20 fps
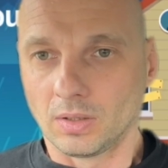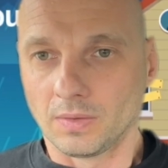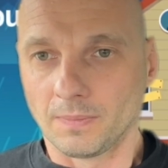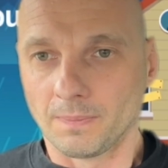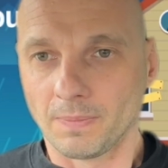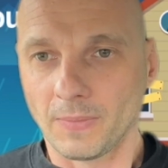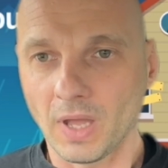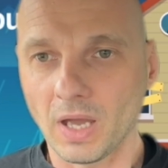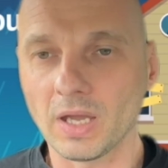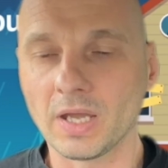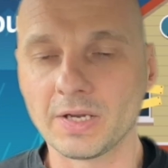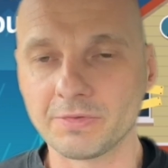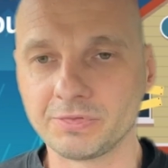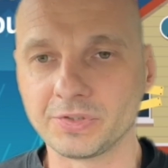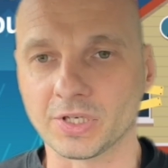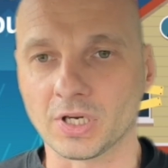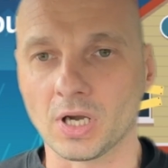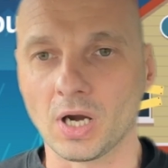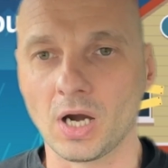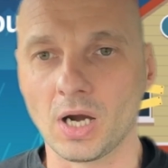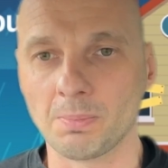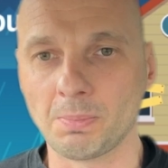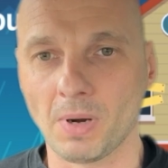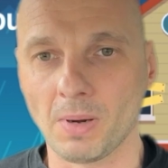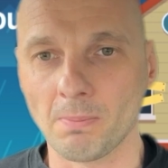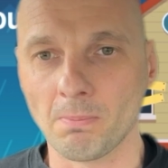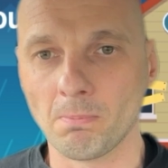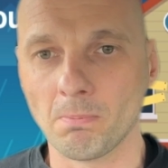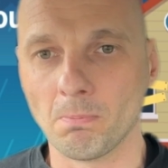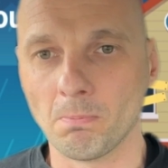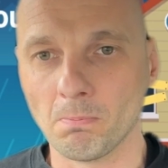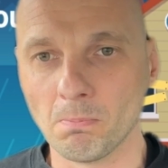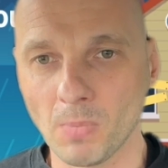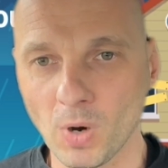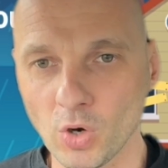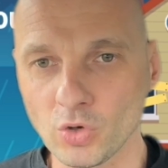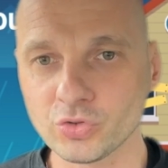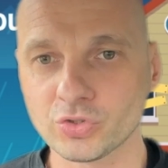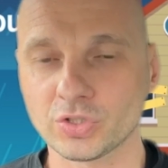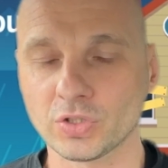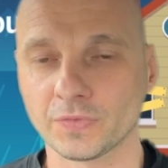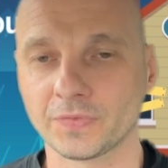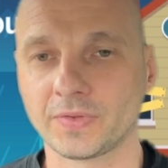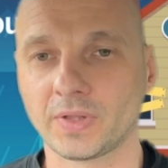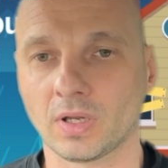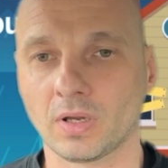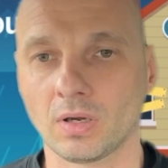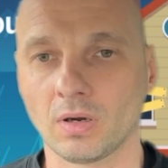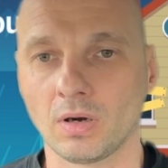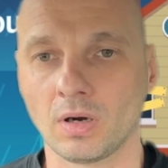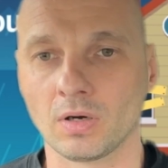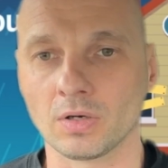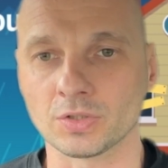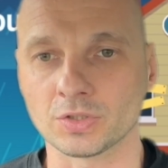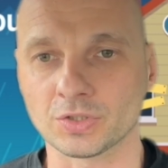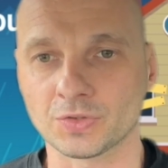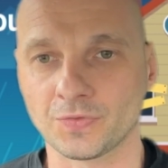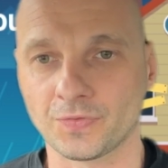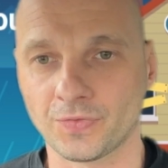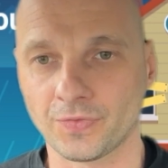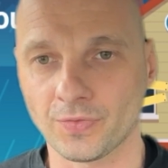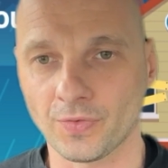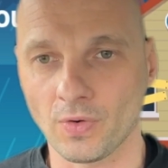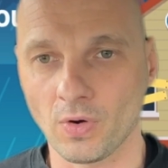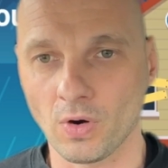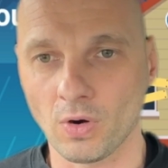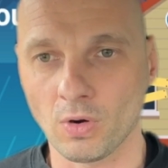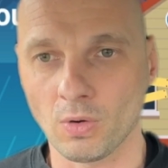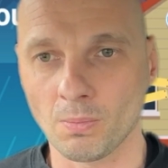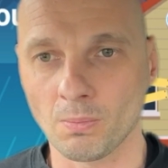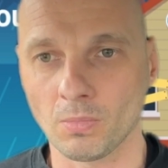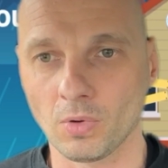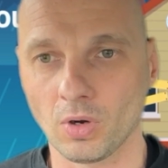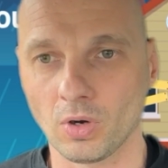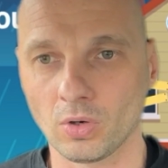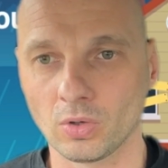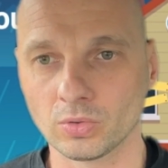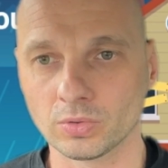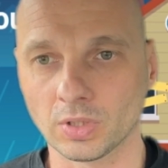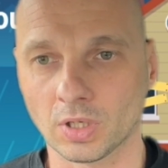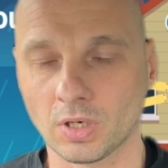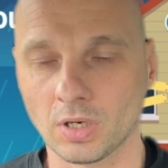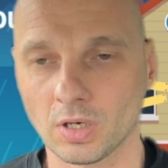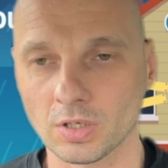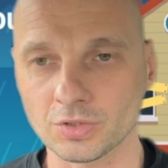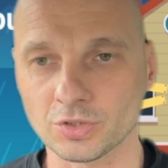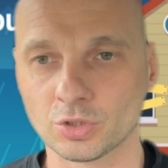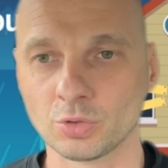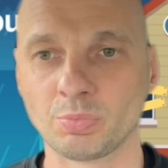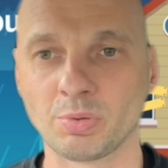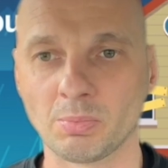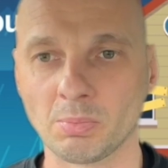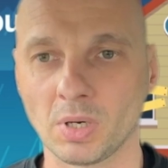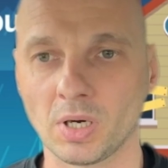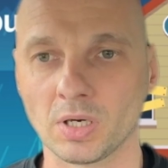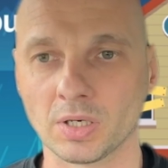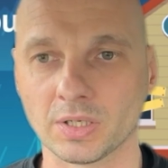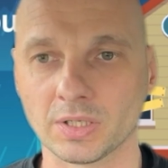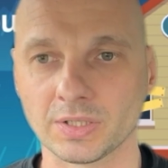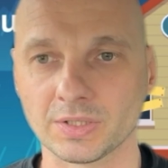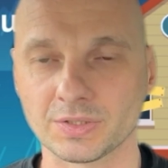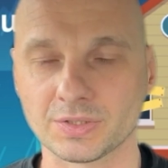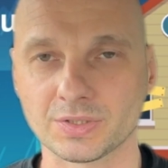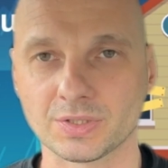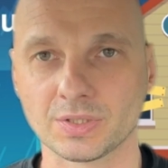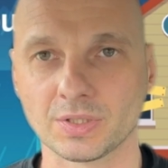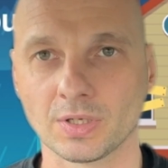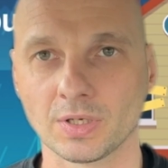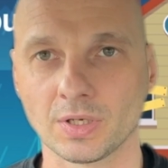Not every car, but most of the cars from all the car supermarkets